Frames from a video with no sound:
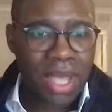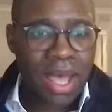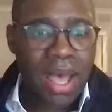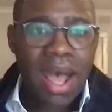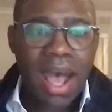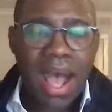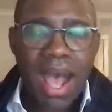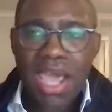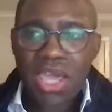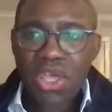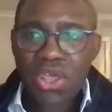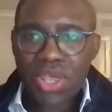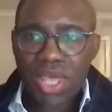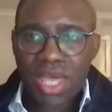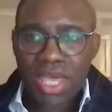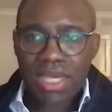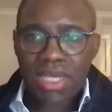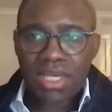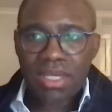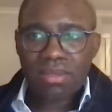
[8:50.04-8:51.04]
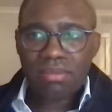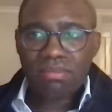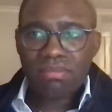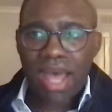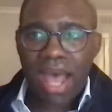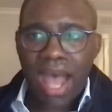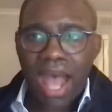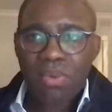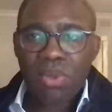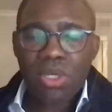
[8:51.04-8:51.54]
I think
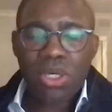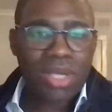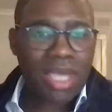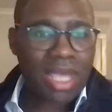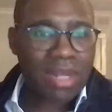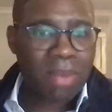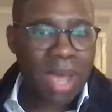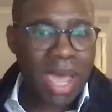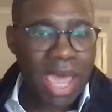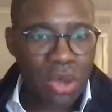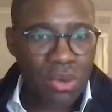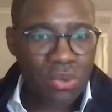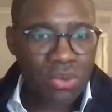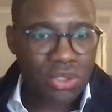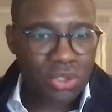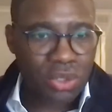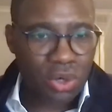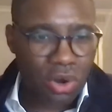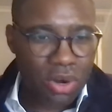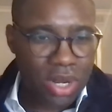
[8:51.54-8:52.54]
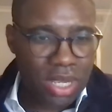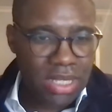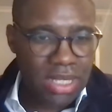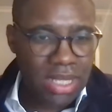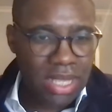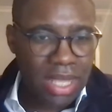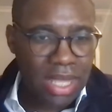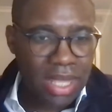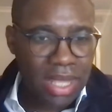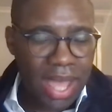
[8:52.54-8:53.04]
I would look at my own story
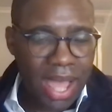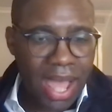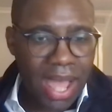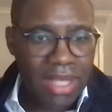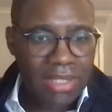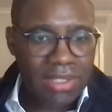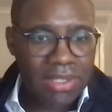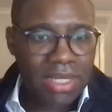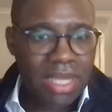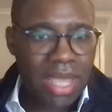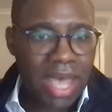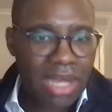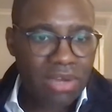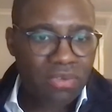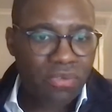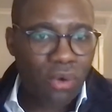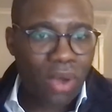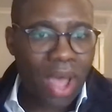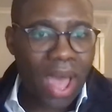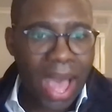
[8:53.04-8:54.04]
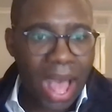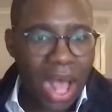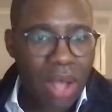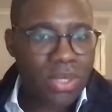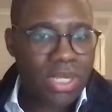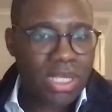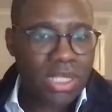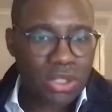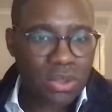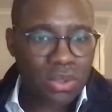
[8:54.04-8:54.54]
as a guide for how we
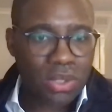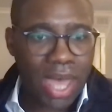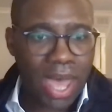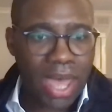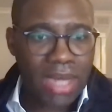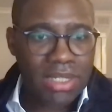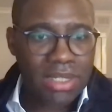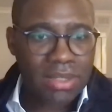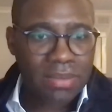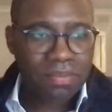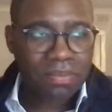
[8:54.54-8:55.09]
can do that.